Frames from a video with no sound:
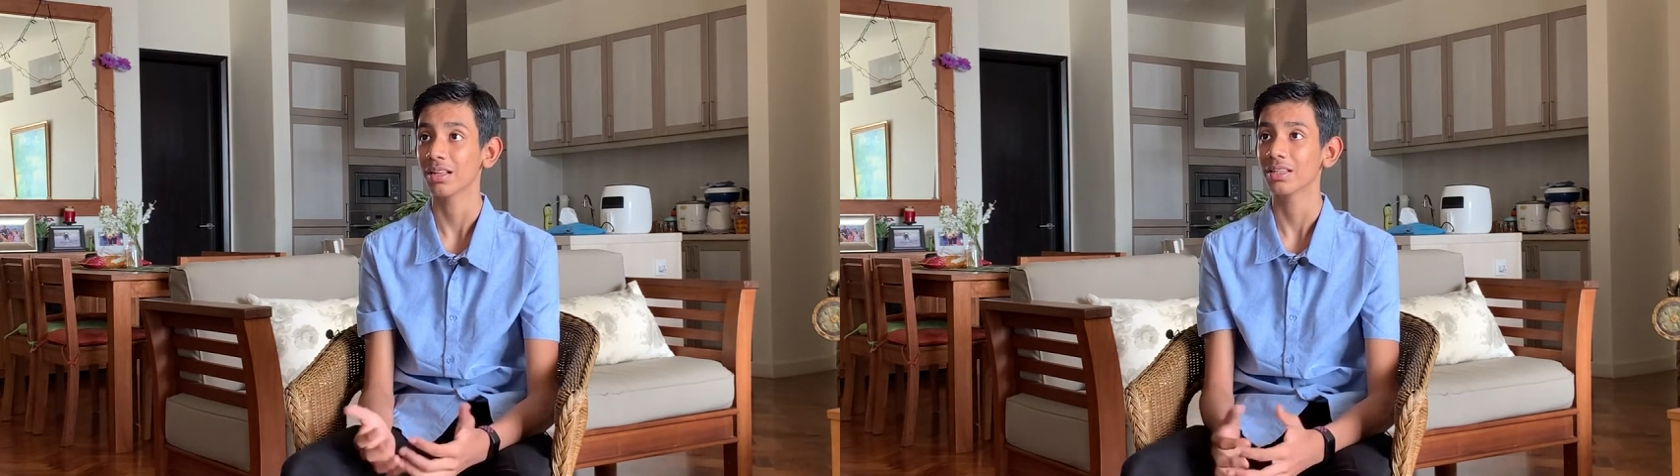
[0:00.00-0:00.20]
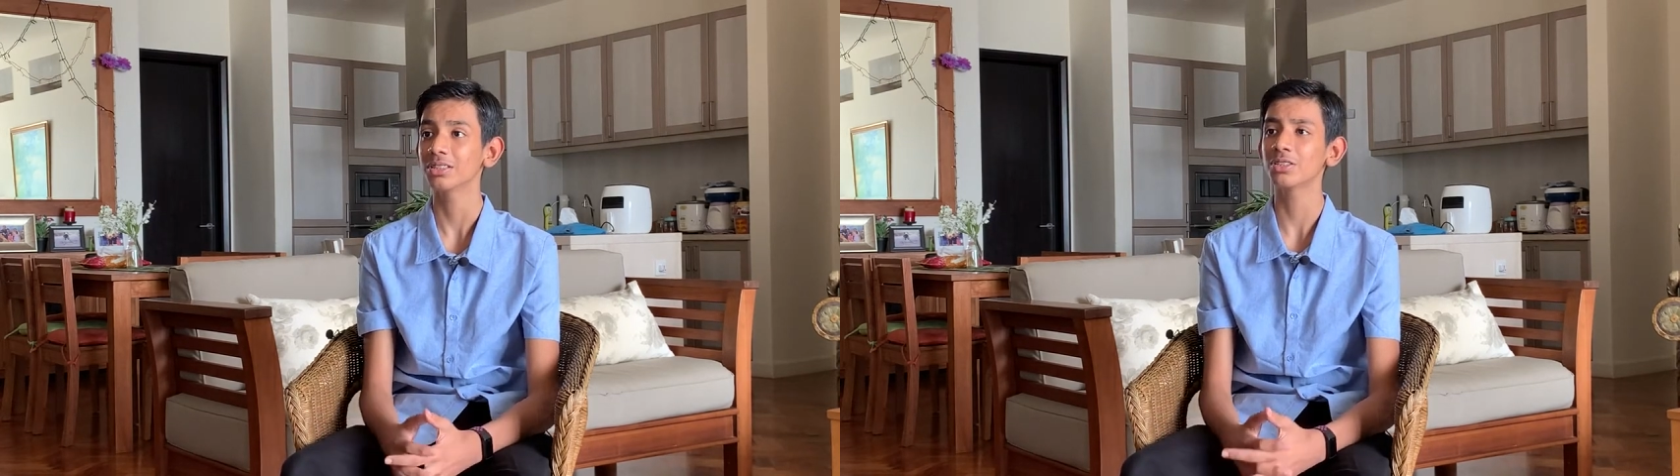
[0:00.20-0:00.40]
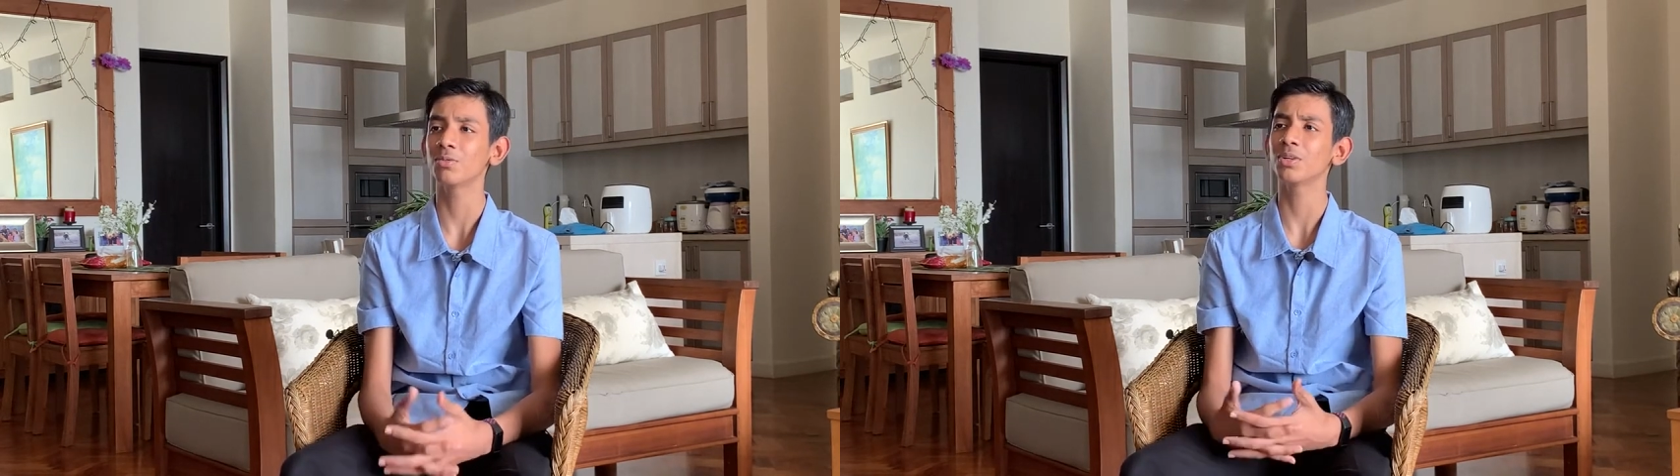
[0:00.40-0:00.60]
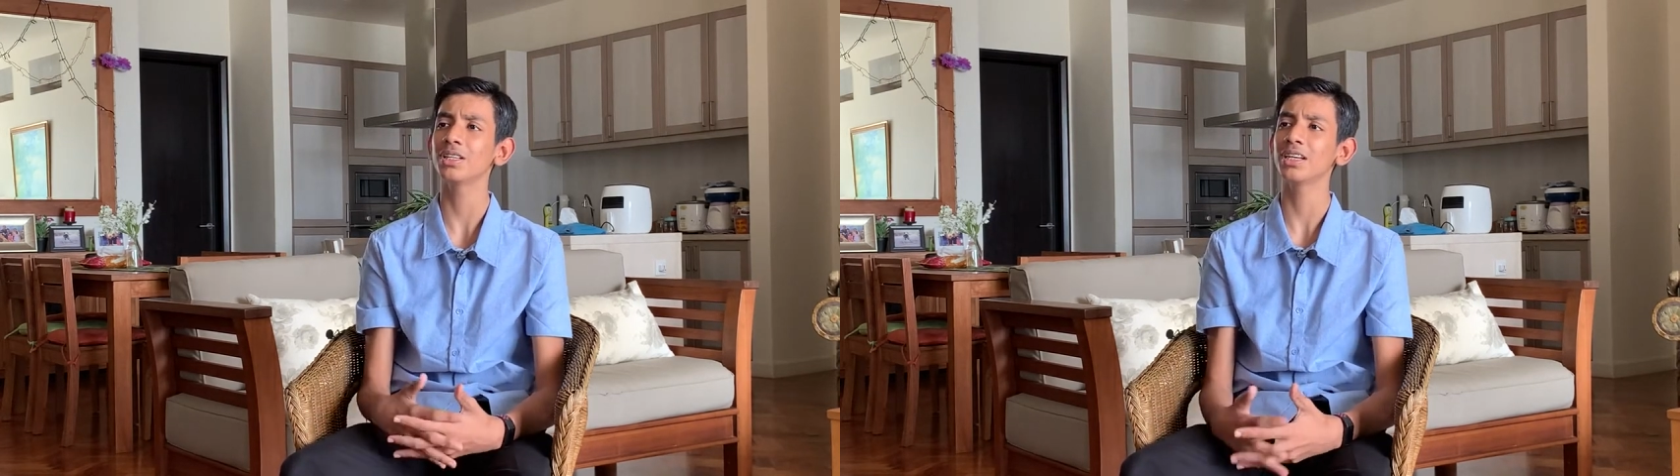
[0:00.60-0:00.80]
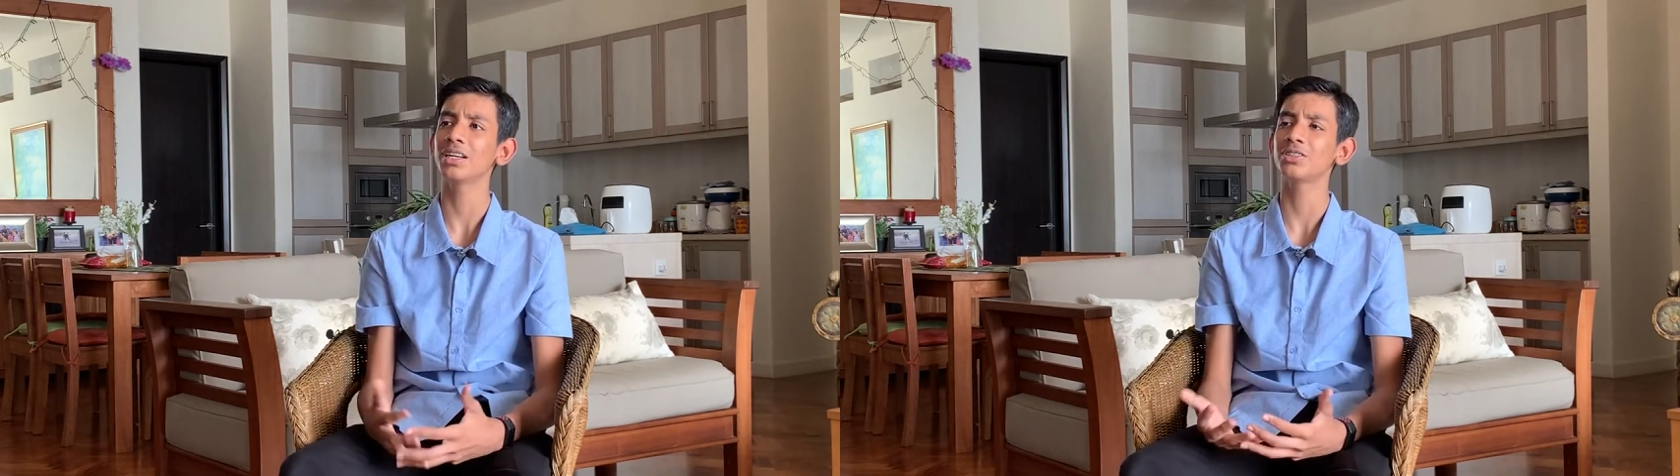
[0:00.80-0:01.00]
This is a
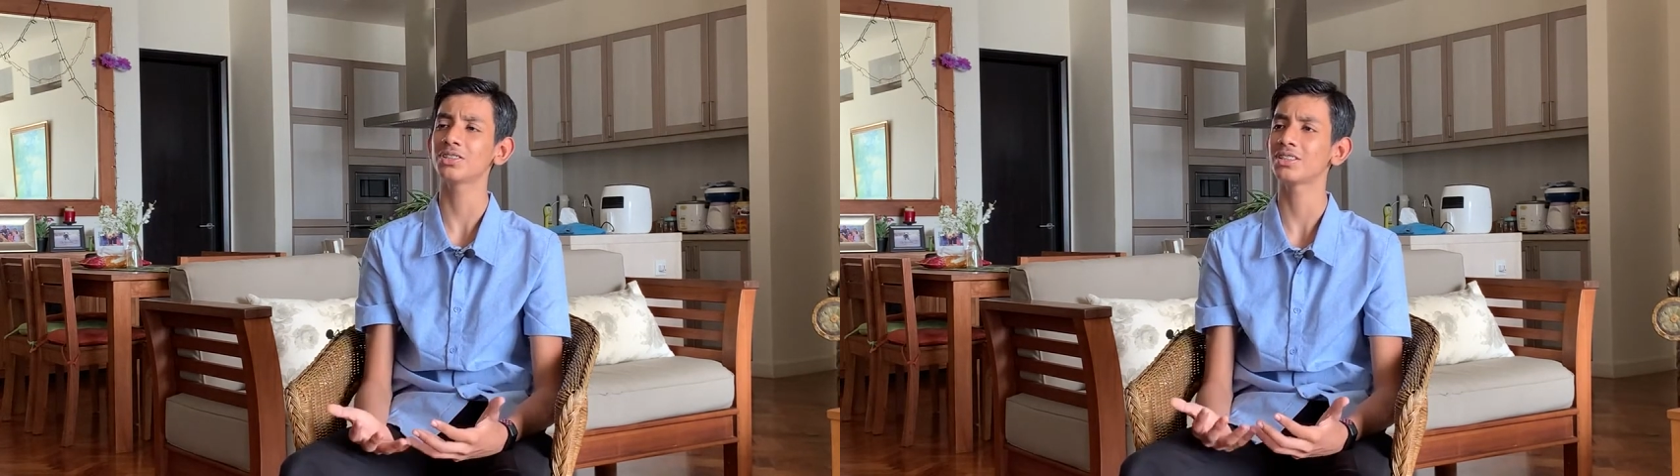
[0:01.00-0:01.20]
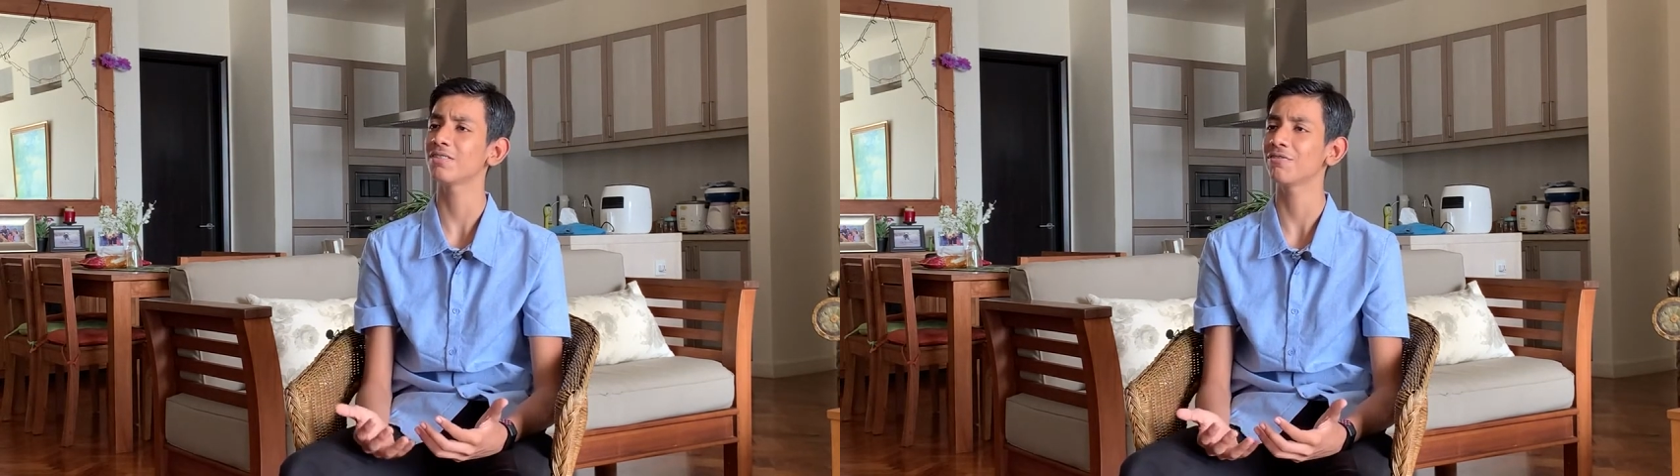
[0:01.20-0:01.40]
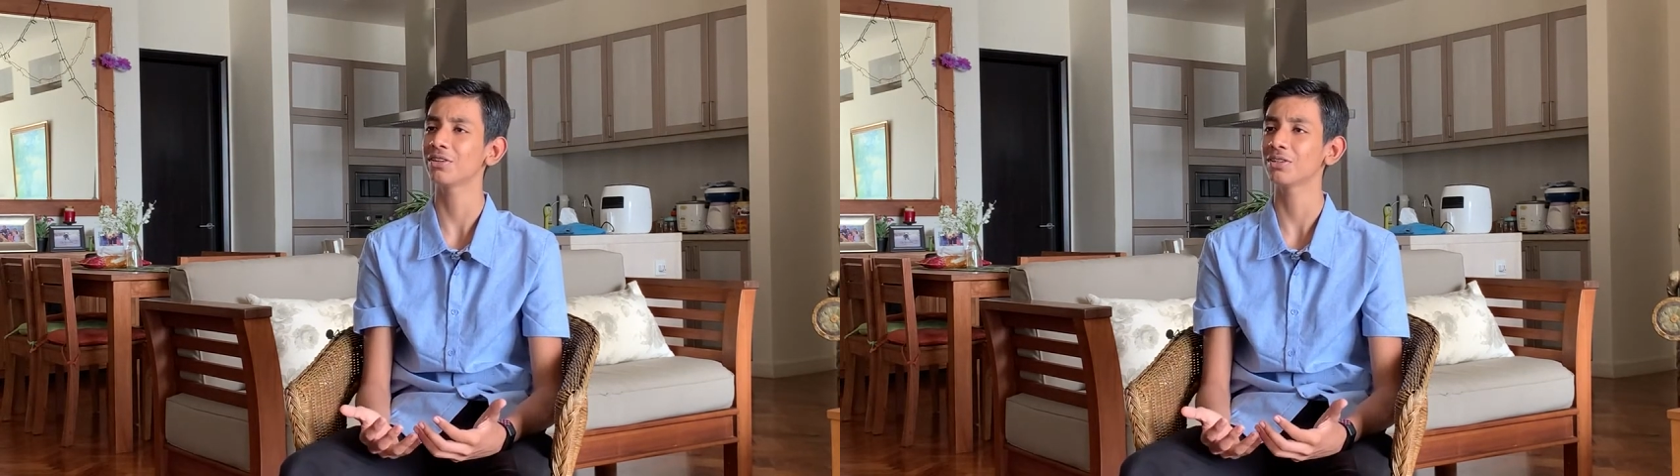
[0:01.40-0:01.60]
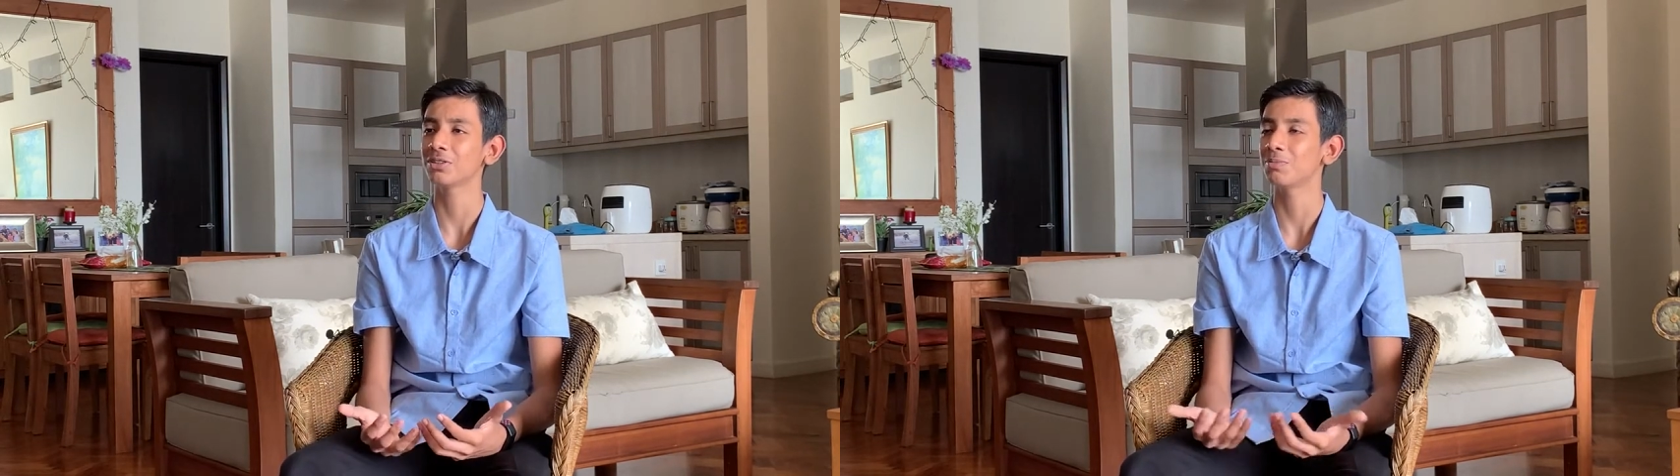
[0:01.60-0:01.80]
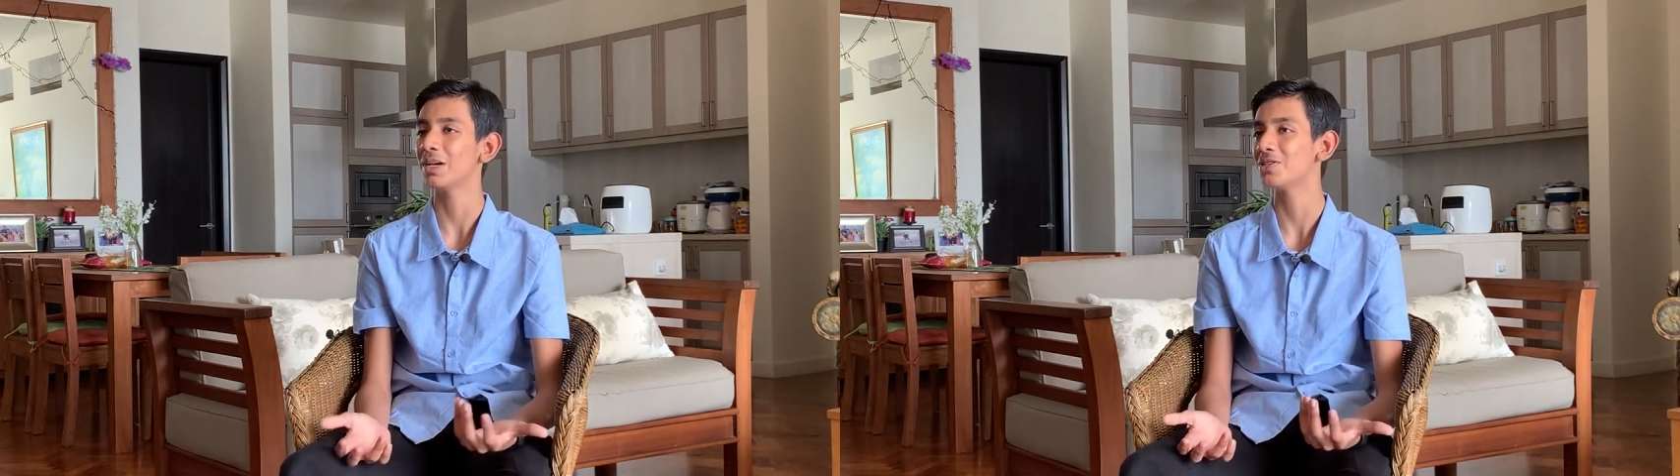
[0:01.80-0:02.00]
really interesting field
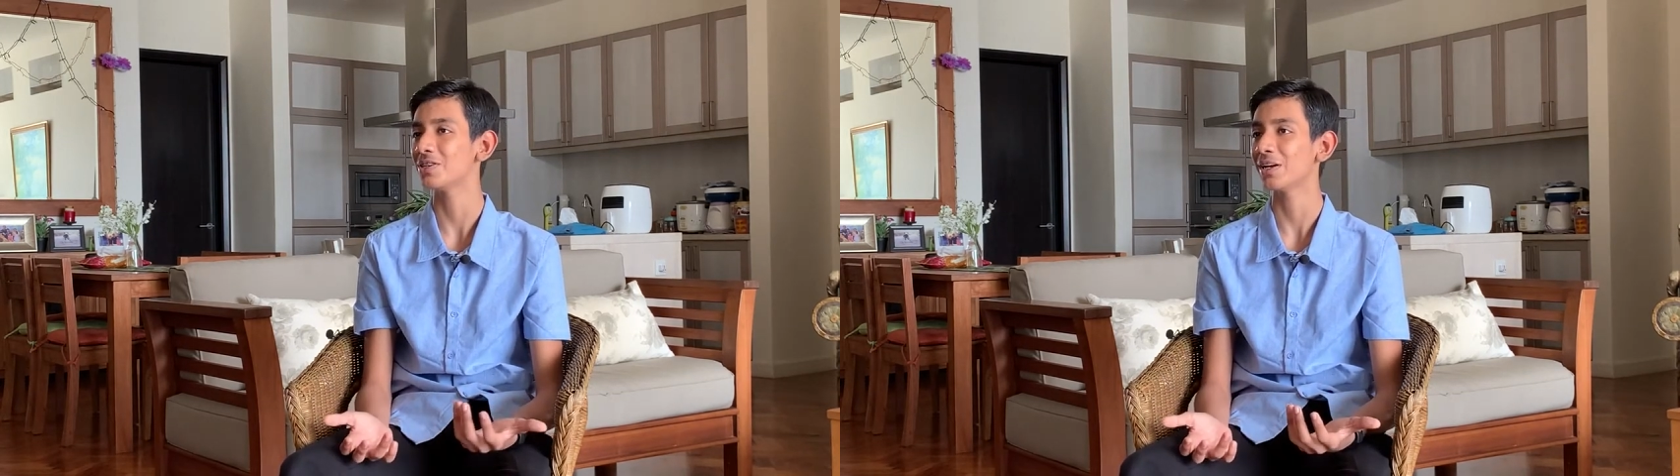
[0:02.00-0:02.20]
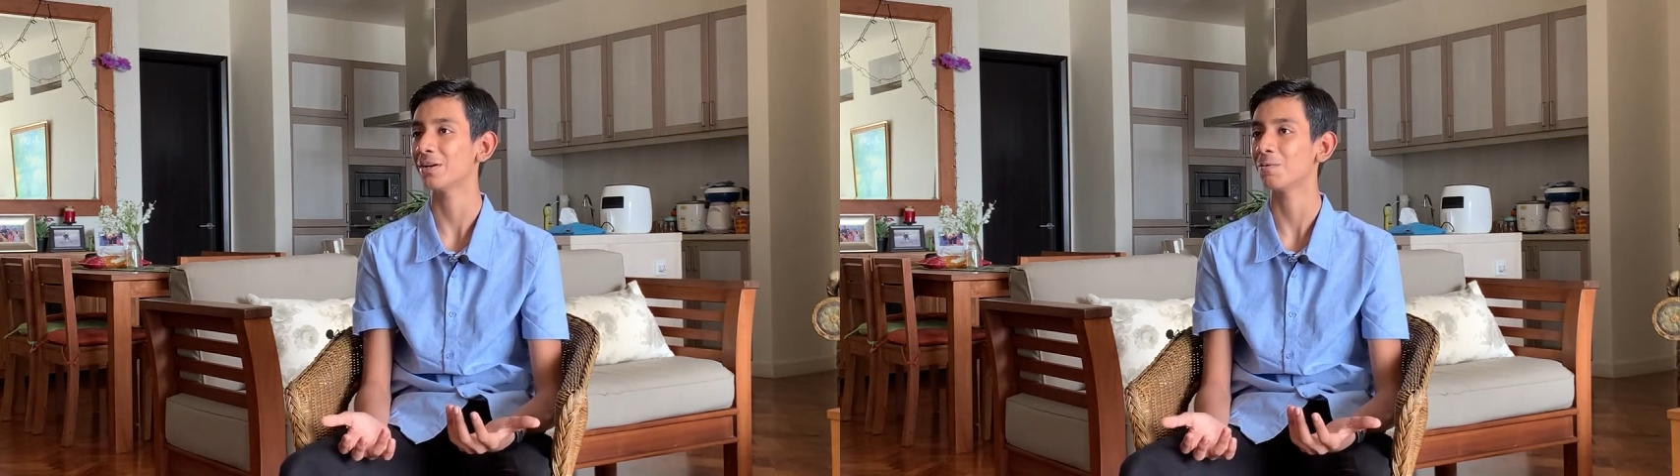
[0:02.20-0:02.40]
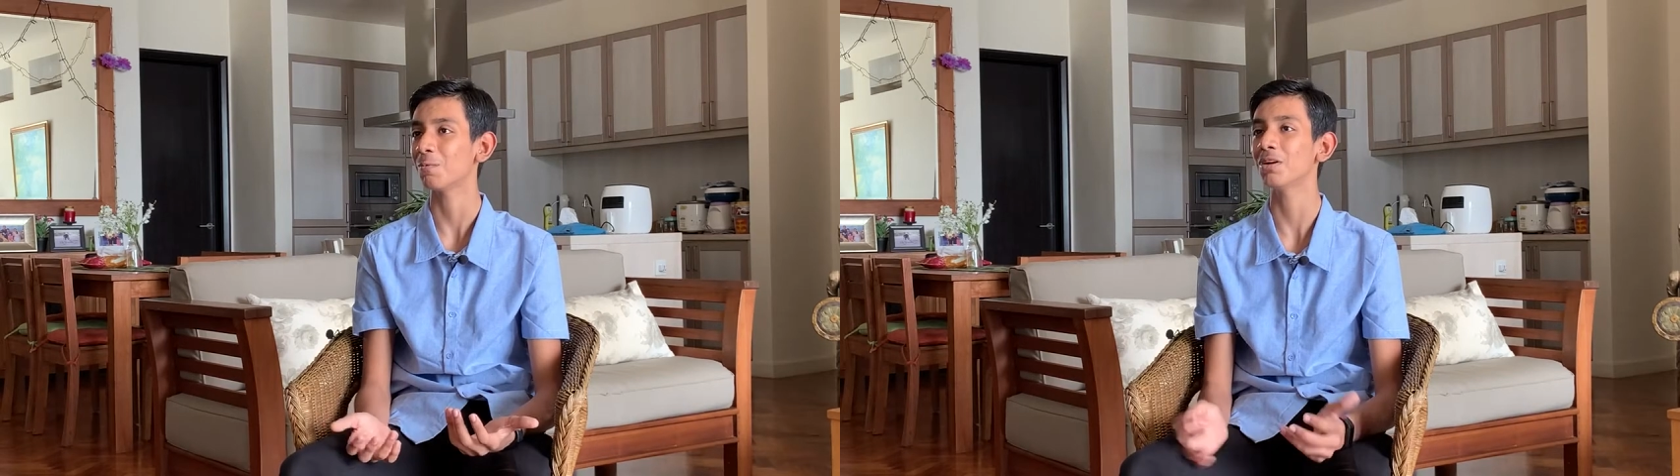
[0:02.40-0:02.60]
to major in.